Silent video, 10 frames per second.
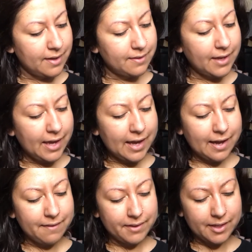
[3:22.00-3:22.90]
They
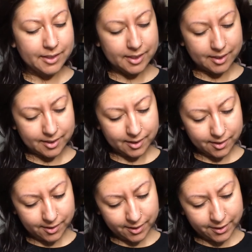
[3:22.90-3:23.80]
have a
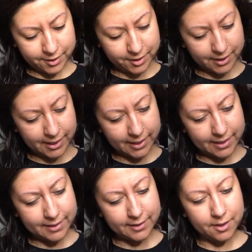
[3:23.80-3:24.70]
sticker sheet.
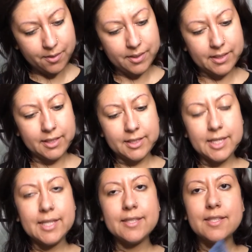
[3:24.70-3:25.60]
So it looks
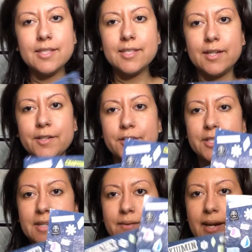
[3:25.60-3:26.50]
like it's a sticker
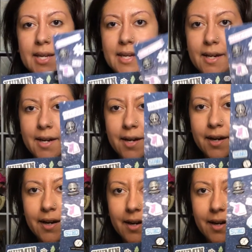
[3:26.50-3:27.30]
sheet right here